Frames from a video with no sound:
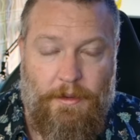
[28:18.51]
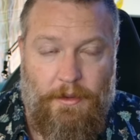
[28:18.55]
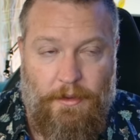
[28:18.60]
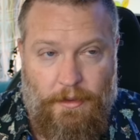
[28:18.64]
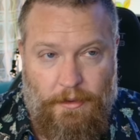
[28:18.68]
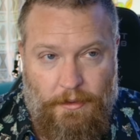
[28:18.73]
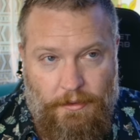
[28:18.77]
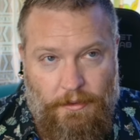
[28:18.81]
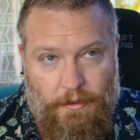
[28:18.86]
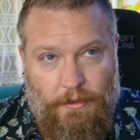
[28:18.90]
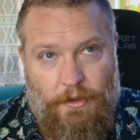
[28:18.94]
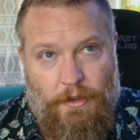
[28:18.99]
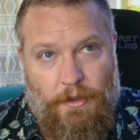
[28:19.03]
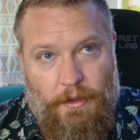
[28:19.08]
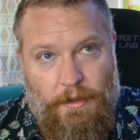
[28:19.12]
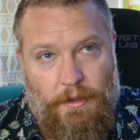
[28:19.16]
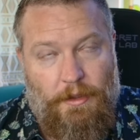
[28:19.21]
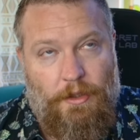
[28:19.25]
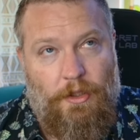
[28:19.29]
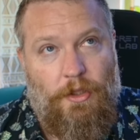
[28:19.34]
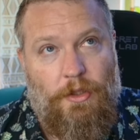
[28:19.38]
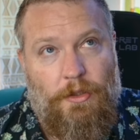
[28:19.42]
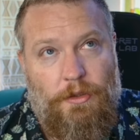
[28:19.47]

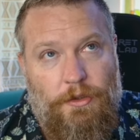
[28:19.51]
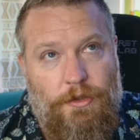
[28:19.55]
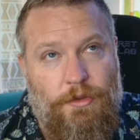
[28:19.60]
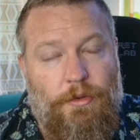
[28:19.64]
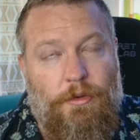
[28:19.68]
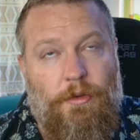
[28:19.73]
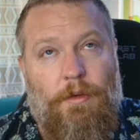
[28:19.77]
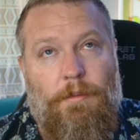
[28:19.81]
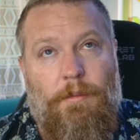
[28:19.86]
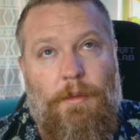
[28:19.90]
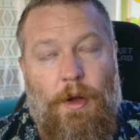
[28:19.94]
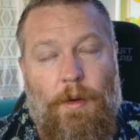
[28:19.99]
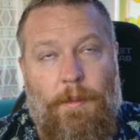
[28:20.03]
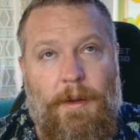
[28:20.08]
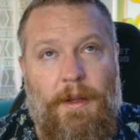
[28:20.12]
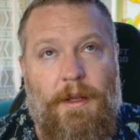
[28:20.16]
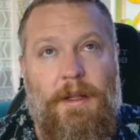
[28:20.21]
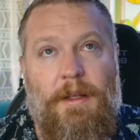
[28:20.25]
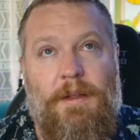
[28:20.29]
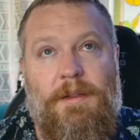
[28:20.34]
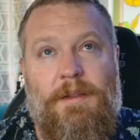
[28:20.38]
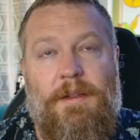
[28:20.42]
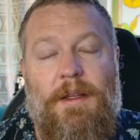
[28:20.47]
current cultural
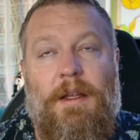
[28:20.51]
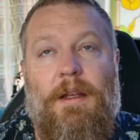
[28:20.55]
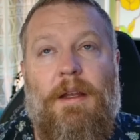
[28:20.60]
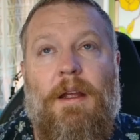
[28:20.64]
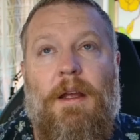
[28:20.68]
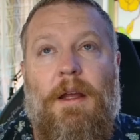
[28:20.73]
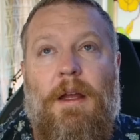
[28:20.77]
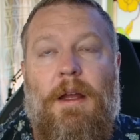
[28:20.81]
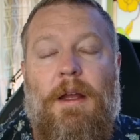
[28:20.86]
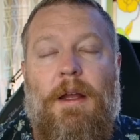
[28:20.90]
moment, is that